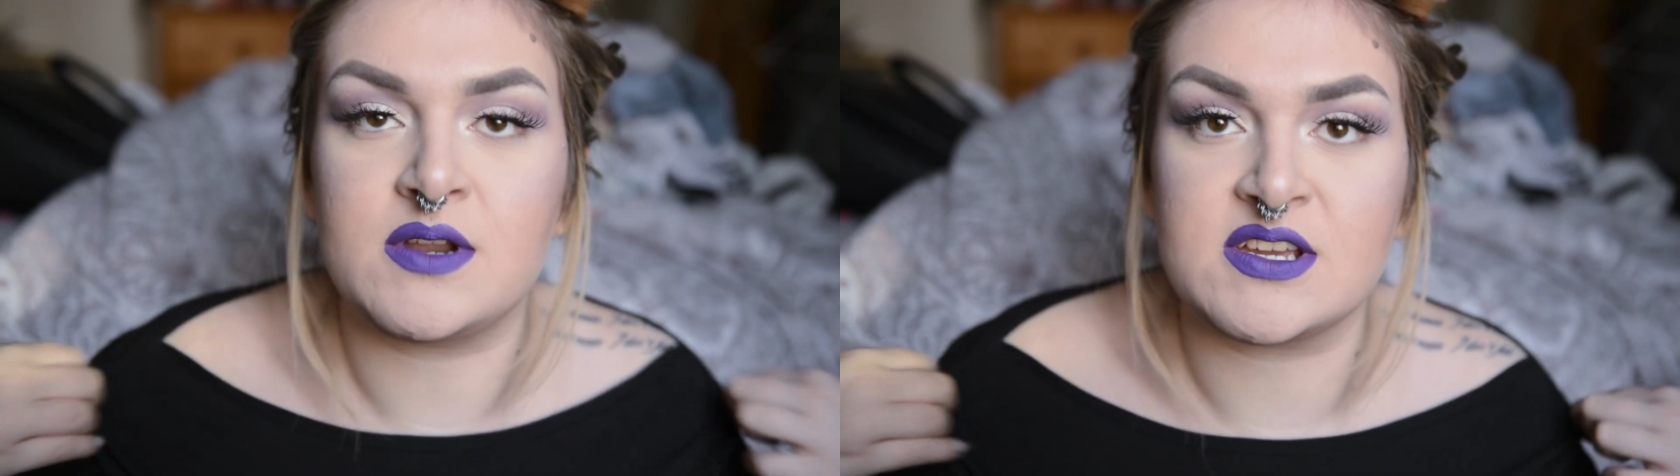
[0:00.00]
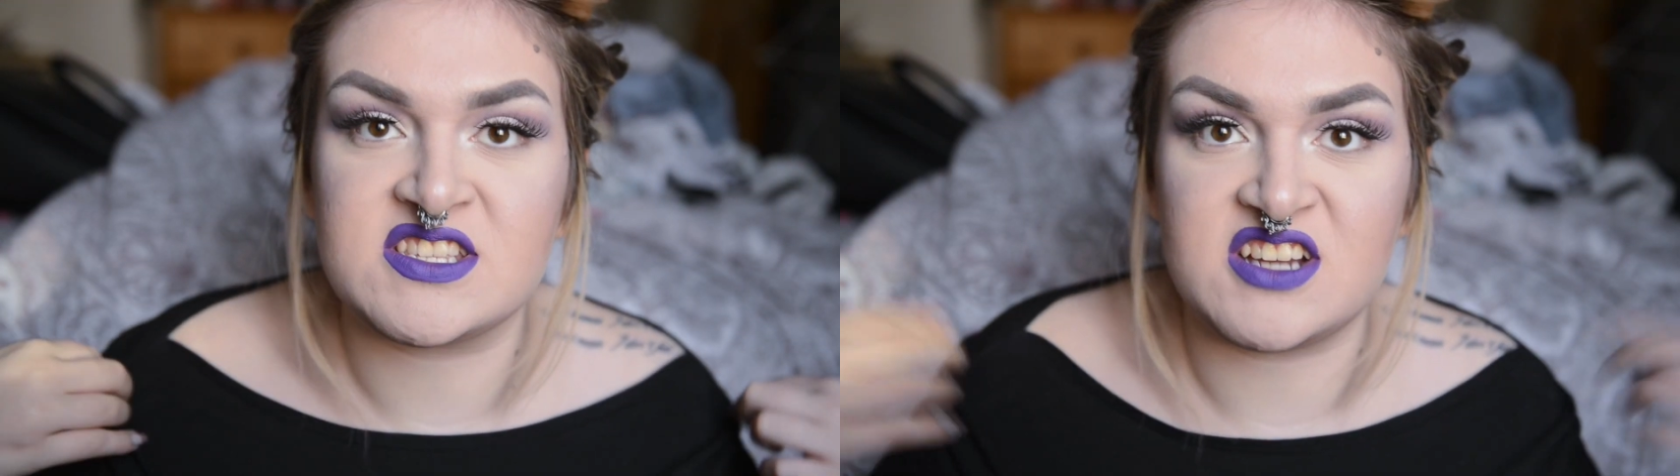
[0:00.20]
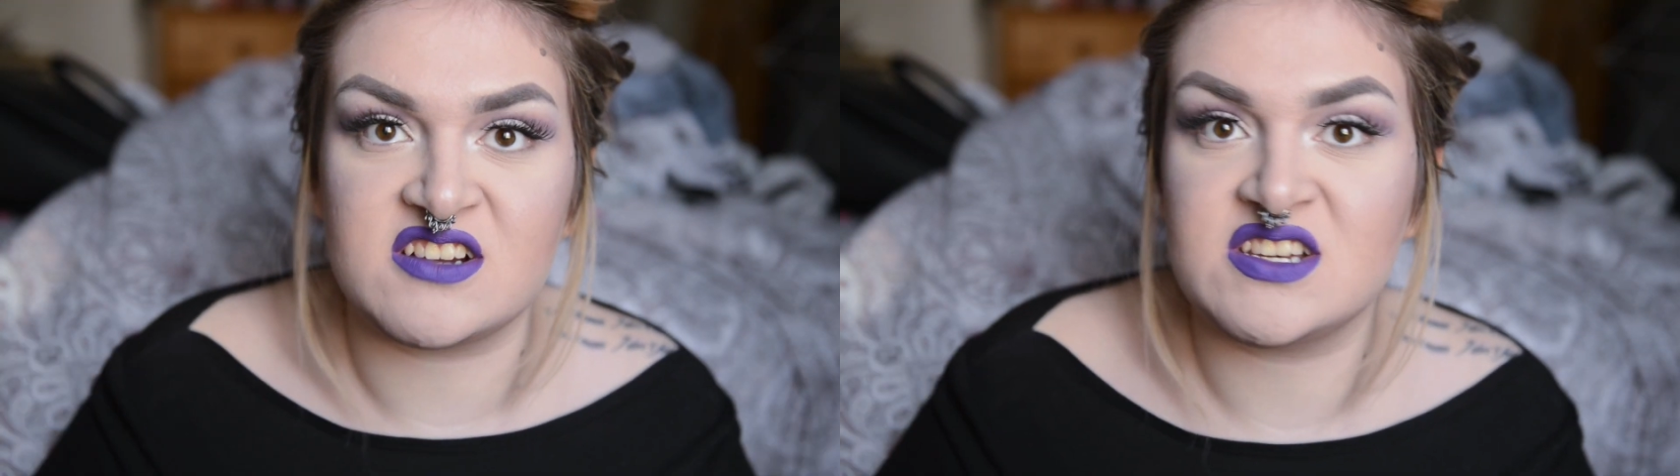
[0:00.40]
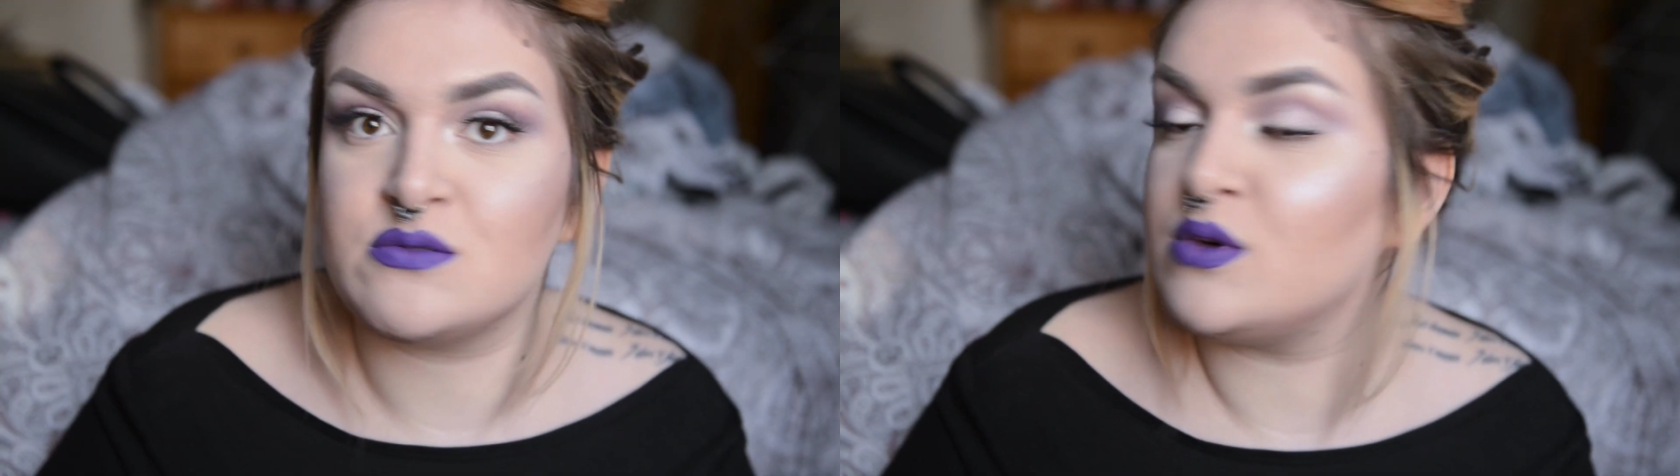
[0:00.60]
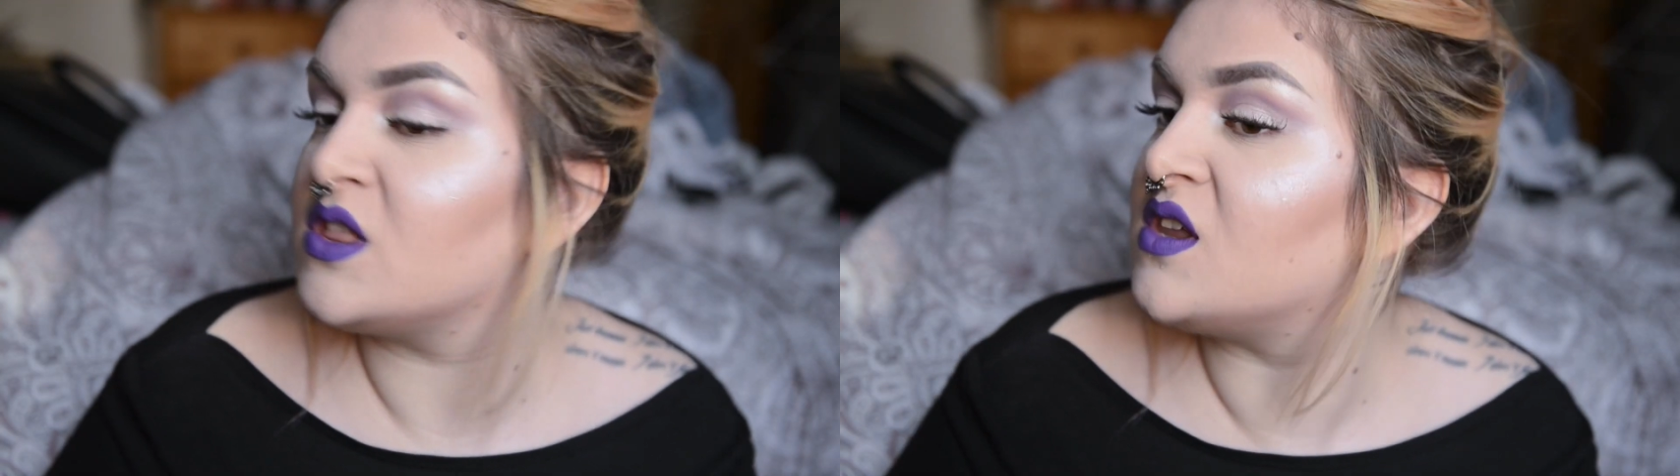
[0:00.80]
like
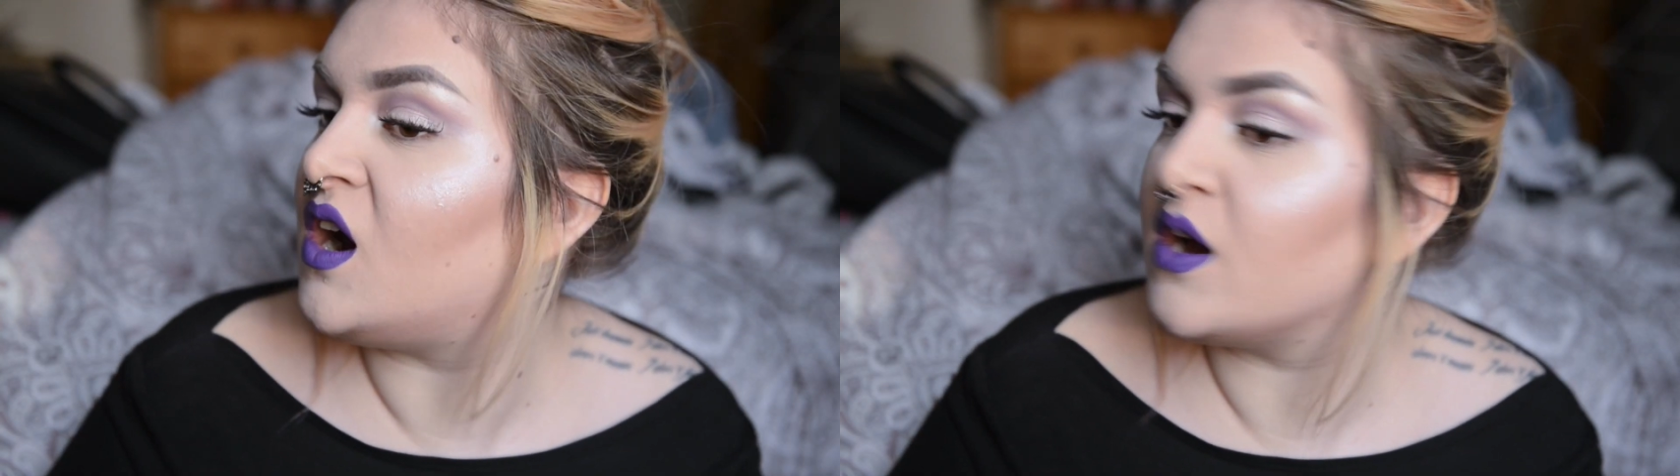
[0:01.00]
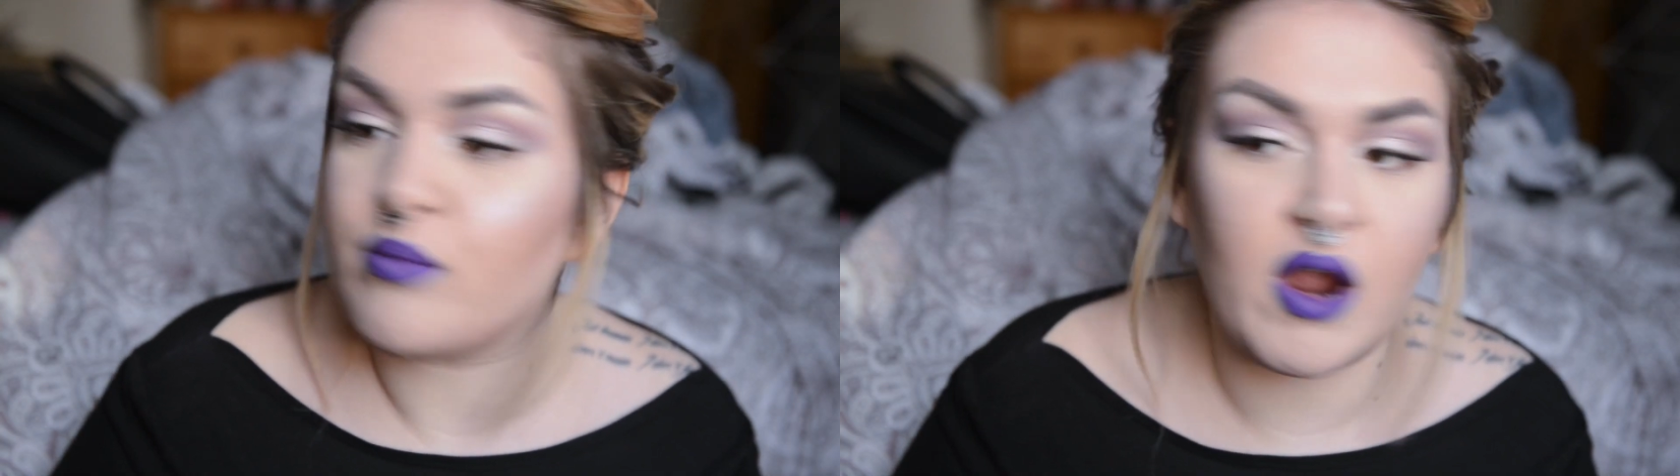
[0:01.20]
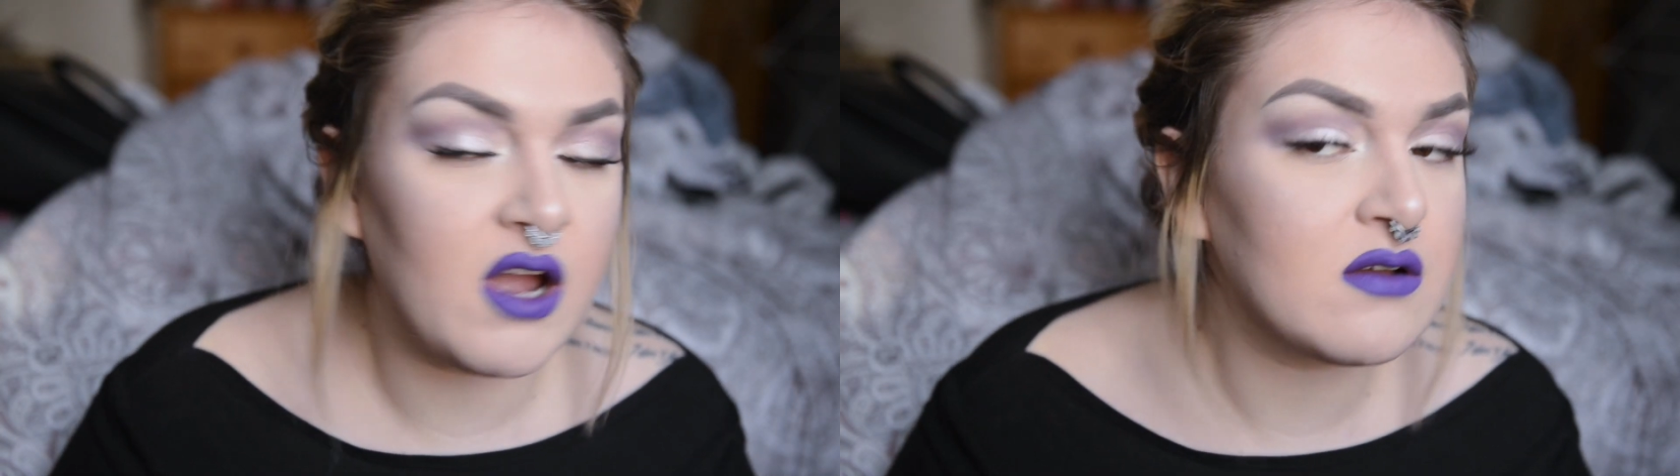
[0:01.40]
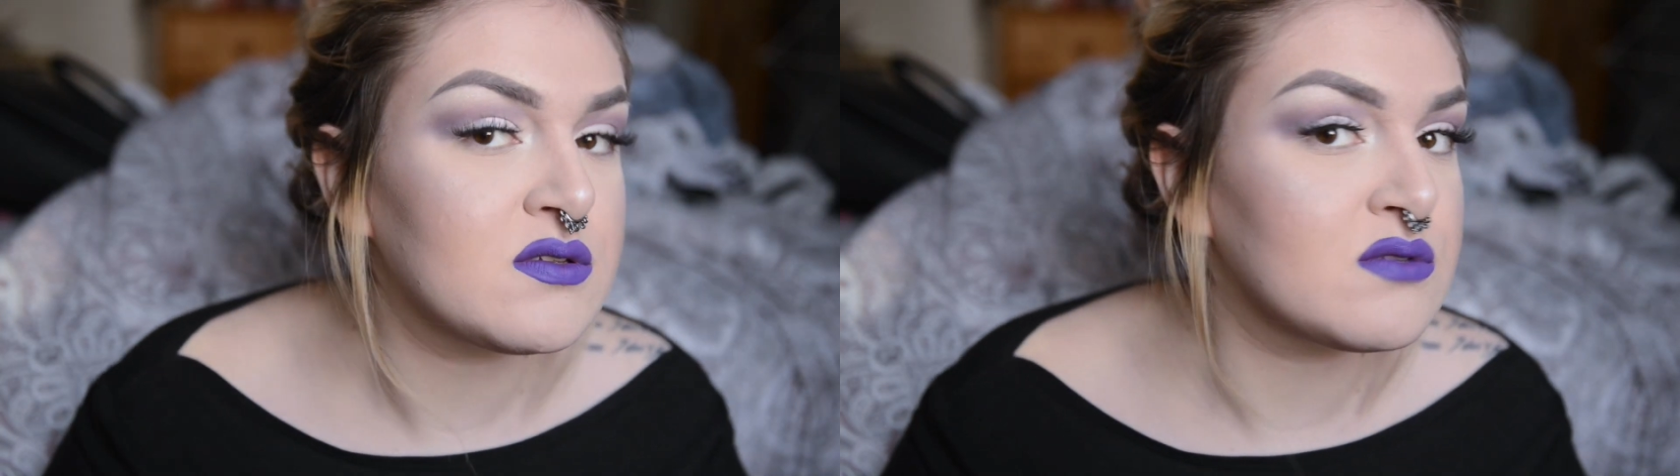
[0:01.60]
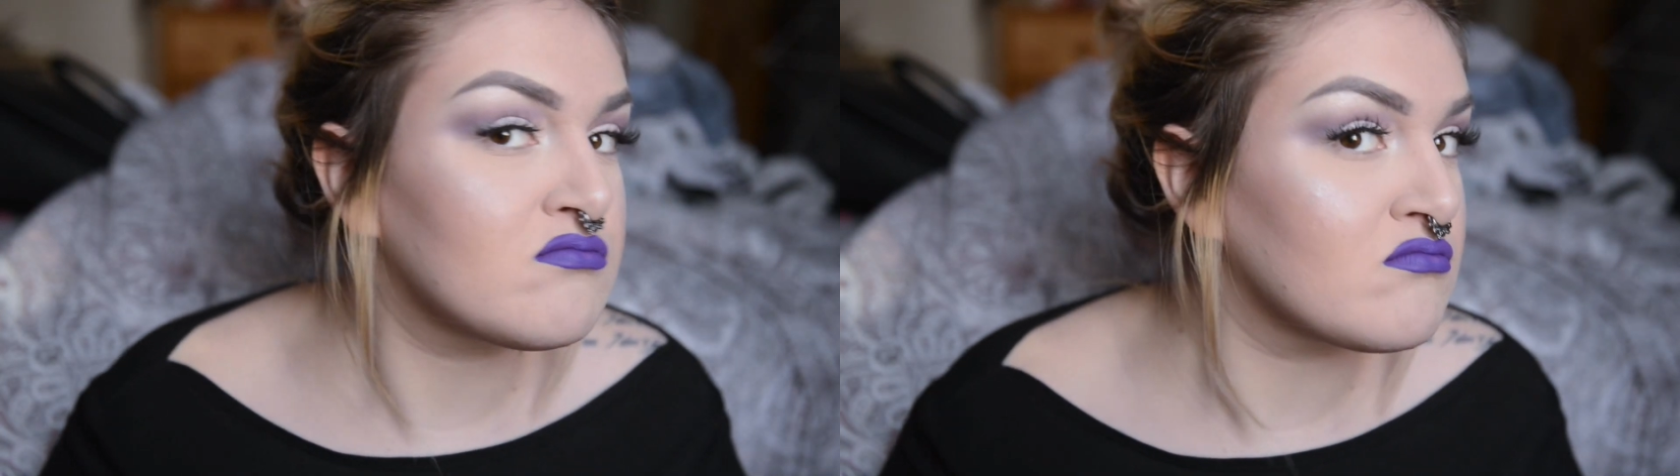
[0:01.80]
done with the
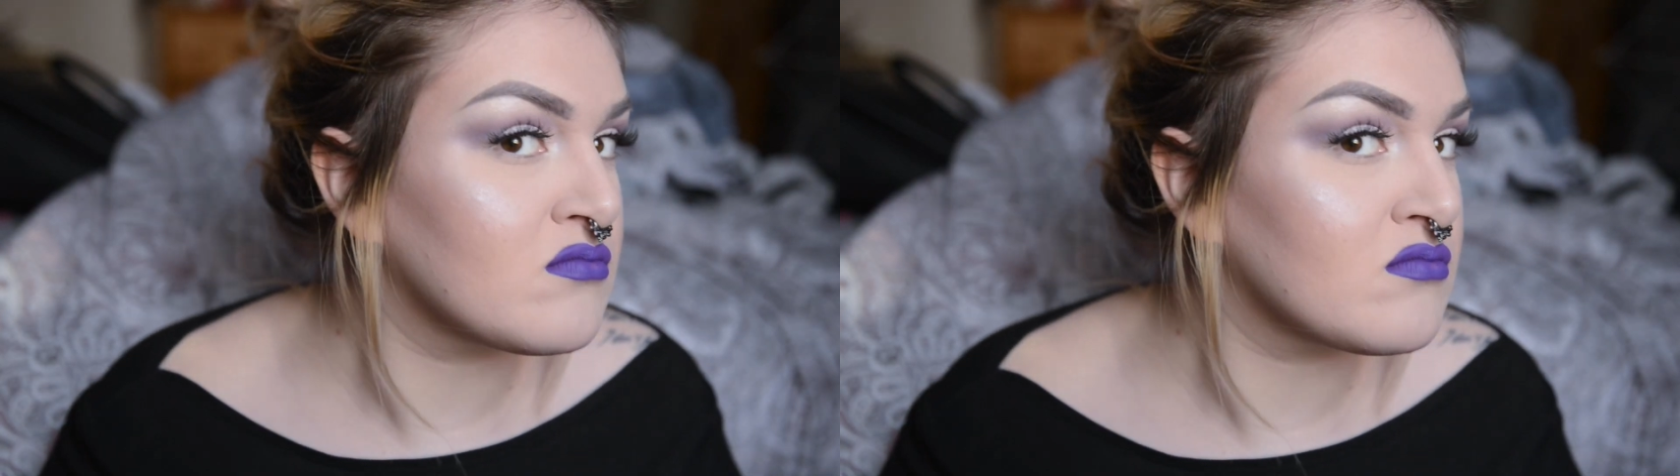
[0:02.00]
eyebrows.